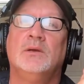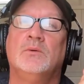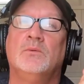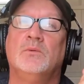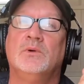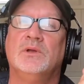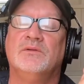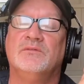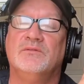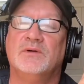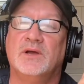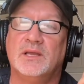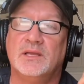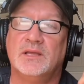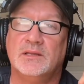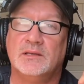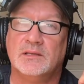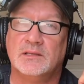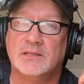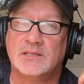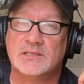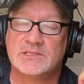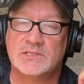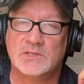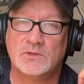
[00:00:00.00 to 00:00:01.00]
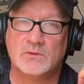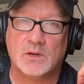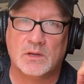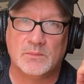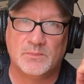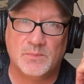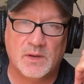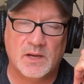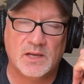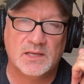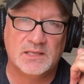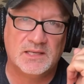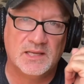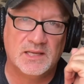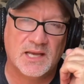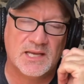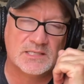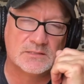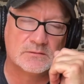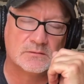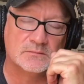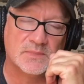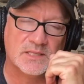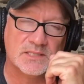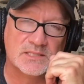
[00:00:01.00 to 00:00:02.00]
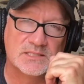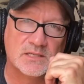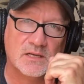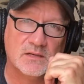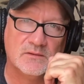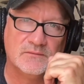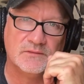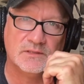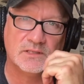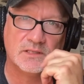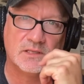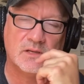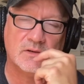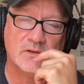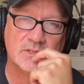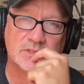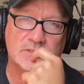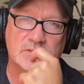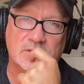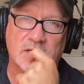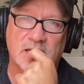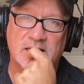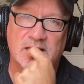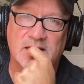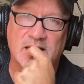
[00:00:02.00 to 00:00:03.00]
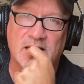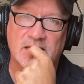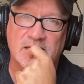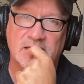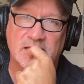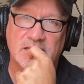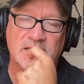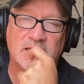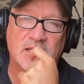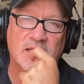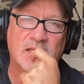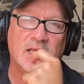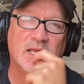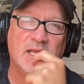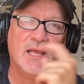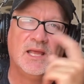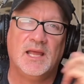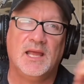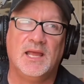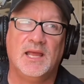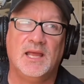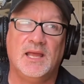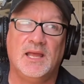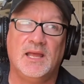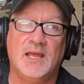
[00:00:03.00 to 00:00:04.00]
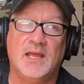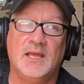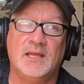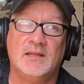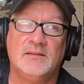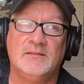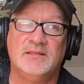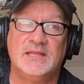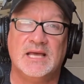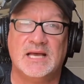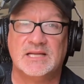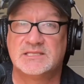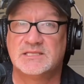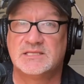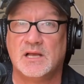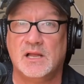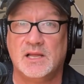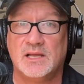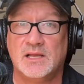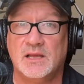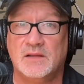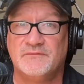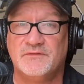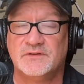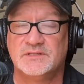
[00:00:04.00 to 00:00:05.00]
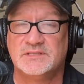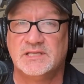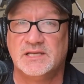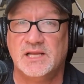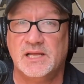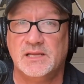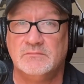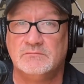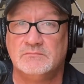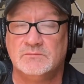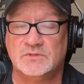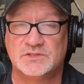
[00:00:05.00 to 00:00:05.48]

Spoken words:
We invite you to listen to our podcast with myself and the coach, Greg Kennedy. And that's all I got for today.